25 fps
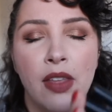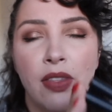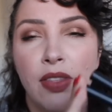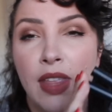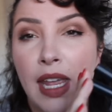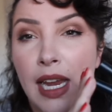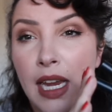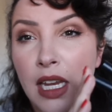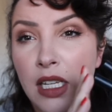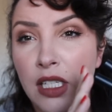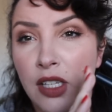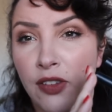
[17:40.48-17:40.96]

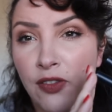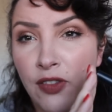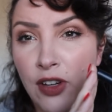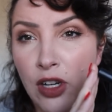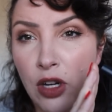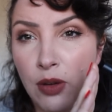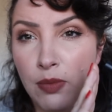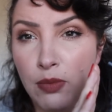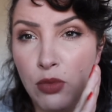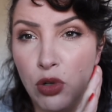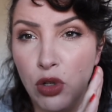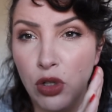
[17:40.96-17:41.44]
These
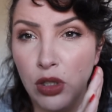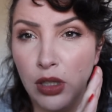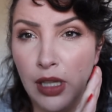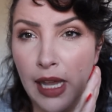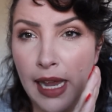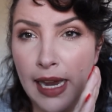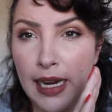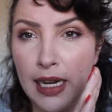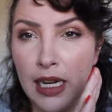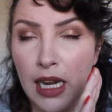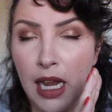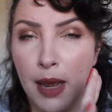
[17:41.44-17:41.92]
feel more
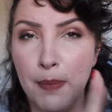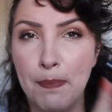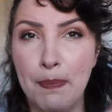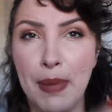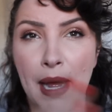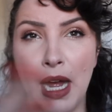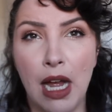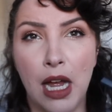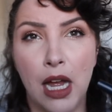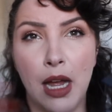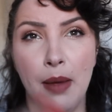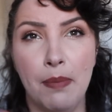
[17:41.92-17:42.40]
like a
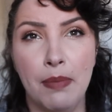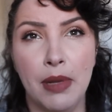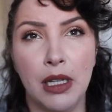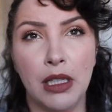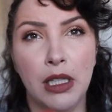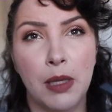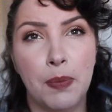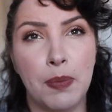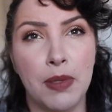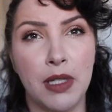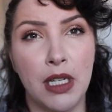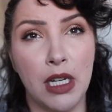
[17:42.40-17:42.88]
balm
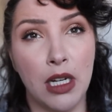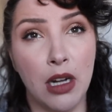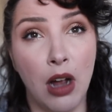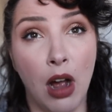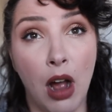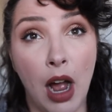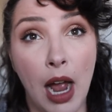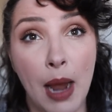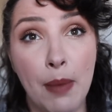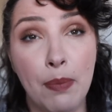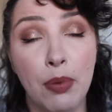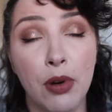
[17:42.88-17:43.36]
lipstick
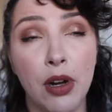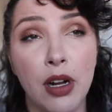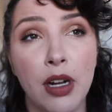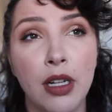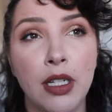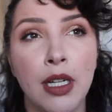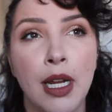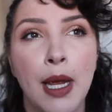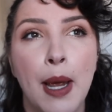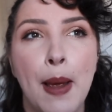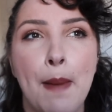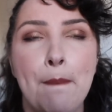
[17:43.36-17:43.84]

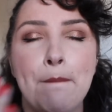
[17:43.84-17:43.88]
hybrid,